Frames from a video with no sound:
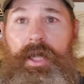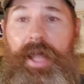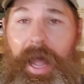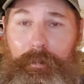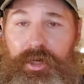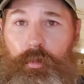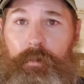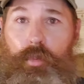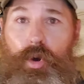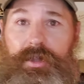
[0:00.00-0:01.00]
Happy to
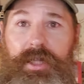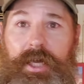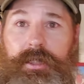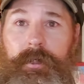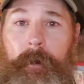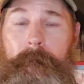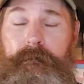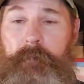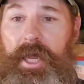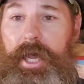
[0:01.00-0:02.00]
report this,
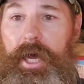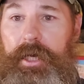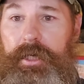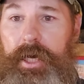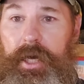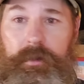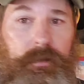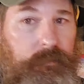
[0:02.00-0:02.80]
and uh,